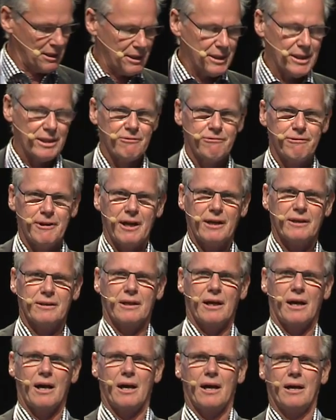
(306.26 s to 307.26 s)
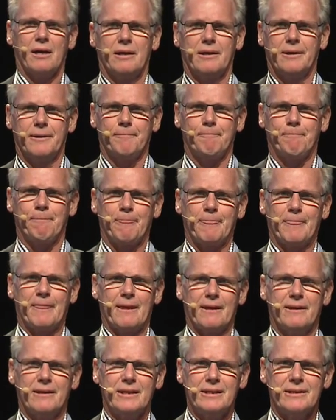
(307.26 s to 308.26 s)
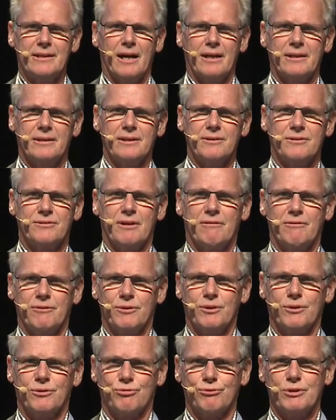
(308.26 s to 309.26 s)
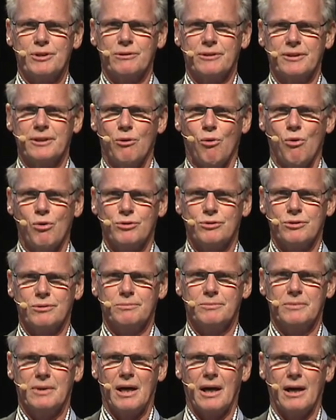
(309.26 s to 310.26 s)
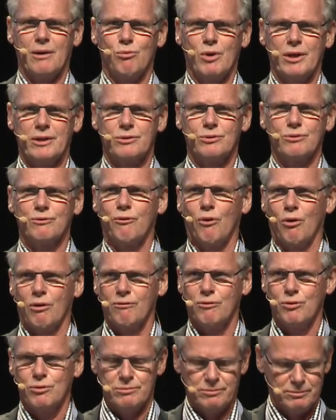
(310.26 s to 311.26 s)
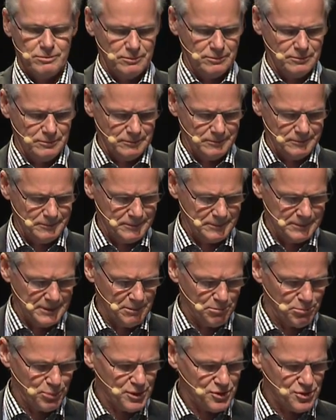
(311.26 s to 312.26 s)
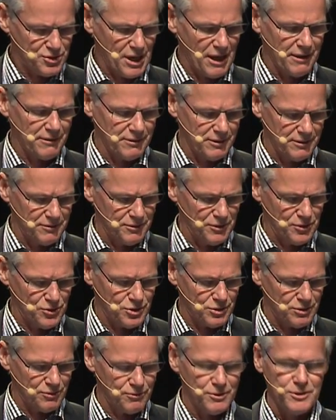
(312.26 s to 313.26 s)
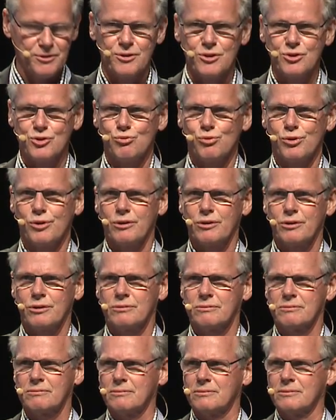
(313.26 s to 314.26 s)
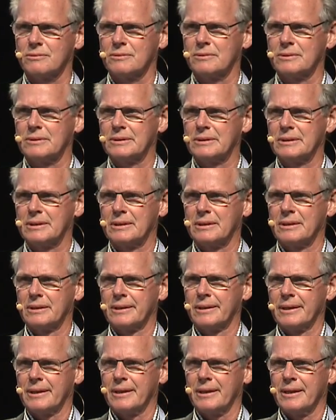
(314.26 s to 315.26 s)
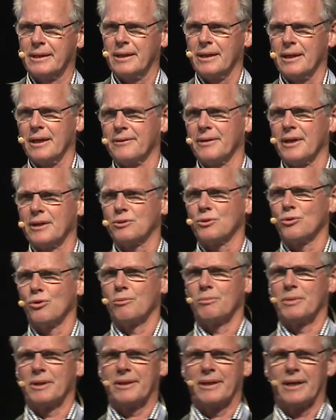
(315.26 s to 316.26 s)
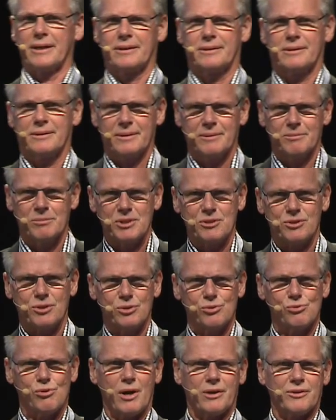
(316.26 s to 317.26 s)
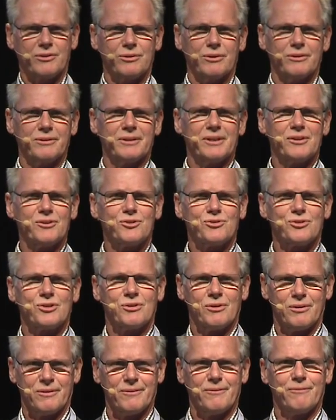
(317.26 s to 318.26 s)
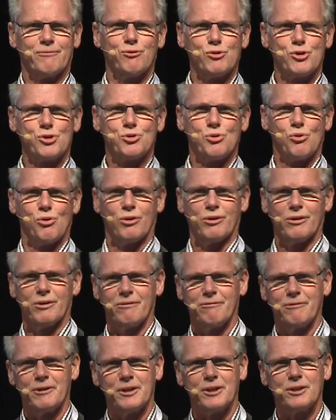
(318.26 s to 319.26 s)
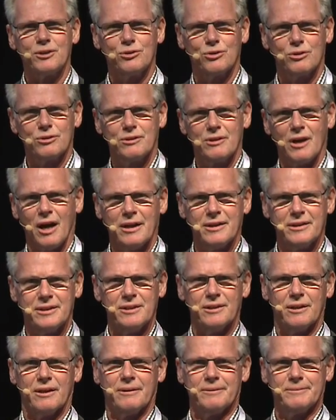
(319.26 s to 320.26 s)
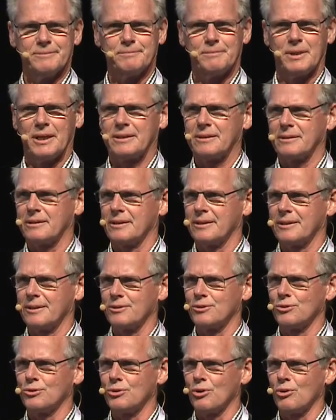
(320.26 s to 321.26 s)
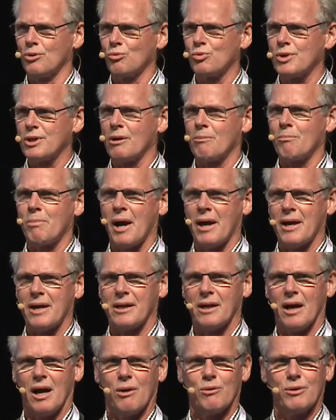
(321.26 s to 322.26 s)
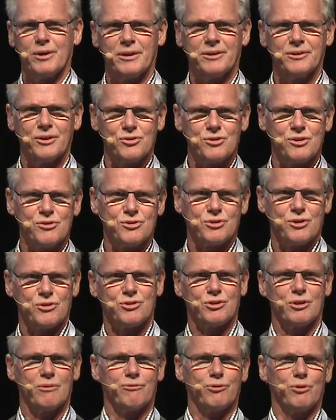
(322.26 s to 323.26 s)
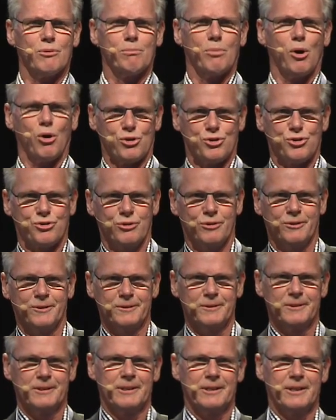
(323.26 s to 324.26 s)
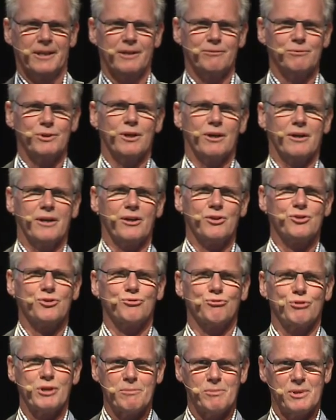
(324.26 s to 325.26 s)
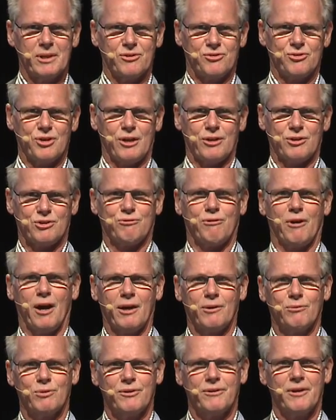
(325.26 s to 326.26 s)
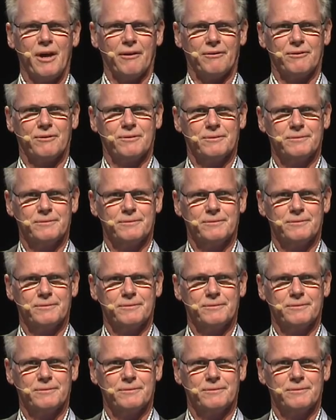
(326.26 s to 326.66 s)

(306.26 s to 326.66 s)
In fact, I, um, in 1973 in the autumn, I went to Volvo, presented this thesis work, and they told me that, Mr. Johansson, it's for sure a very good idea, but uh, you know, we are buying our ignition system from Bosch and we are extremely satisfied with that.